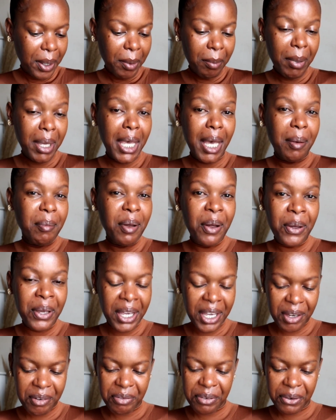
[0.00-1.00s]
me, I'm all
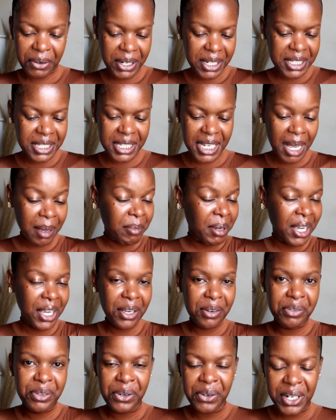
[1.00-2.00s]
here for it. I'm
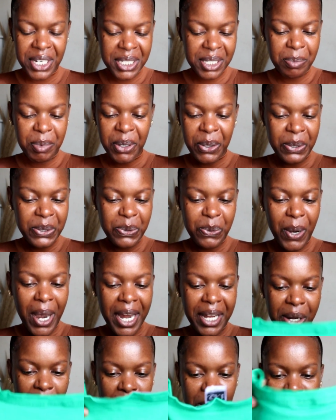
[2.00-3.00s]
here for it, because
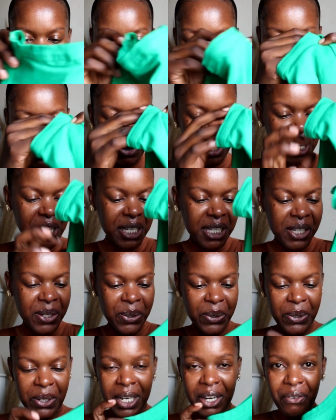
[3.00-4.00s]
why not? Green is
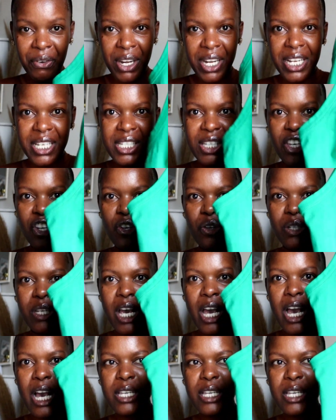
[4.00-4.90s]
good, green is cute.